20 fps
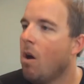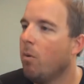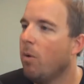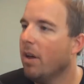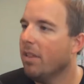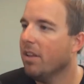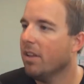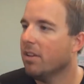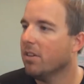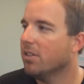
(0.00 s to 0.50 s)

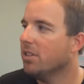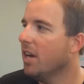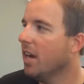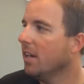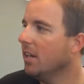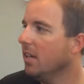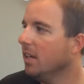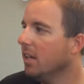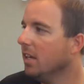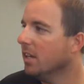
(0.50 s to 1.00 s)
Well, I think their
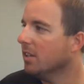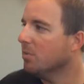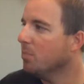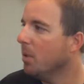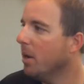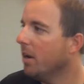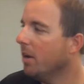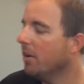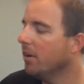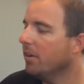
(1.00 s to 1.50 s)
technique gets
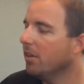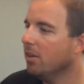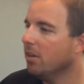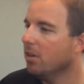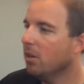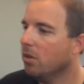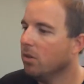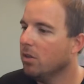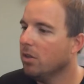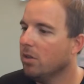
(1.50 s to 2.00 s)
better. You
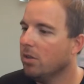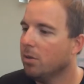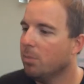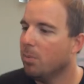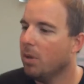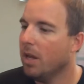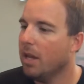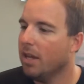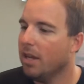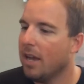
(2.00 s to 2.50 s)
know,
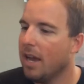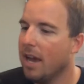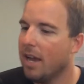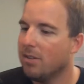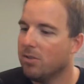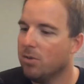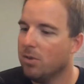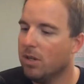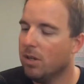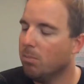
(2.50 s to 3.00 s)
you're playing
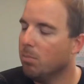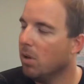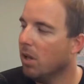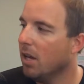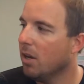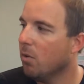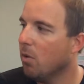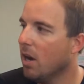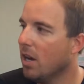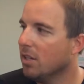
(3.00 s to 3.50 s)
guys who didn't
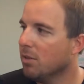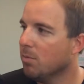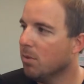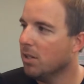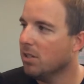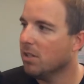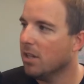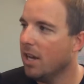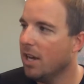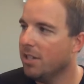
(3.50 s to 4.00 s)
play quite as
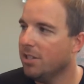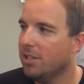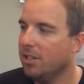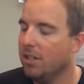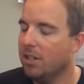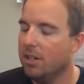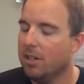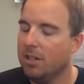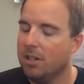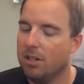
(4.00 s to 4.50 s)
much last year.